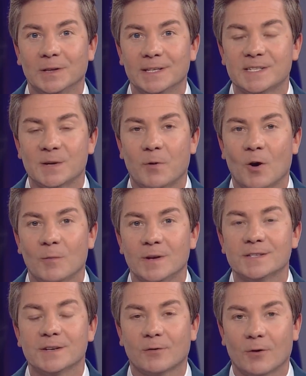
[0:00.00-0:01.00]
police
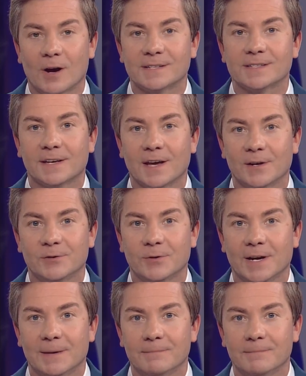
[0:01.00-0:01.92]
departments across the country.